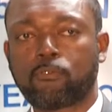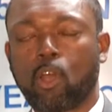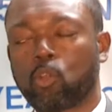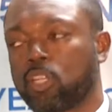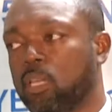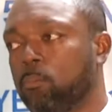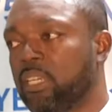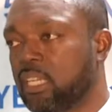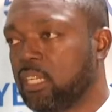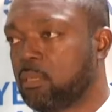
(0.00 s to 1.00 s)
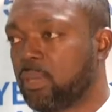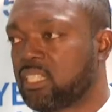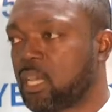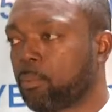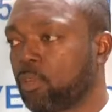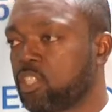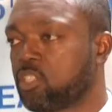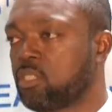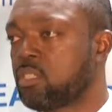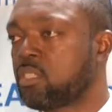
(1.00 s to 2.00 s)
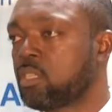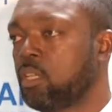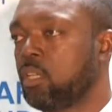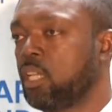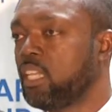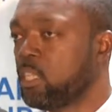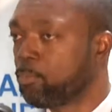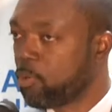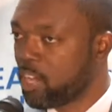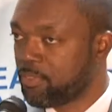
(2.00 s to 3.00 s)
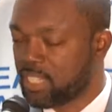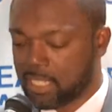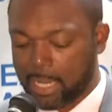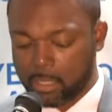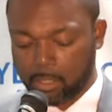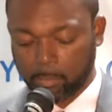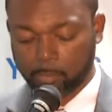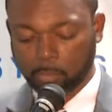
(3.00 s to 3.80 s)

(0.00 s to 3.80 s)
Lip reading: followed immediately by separations in the private sector.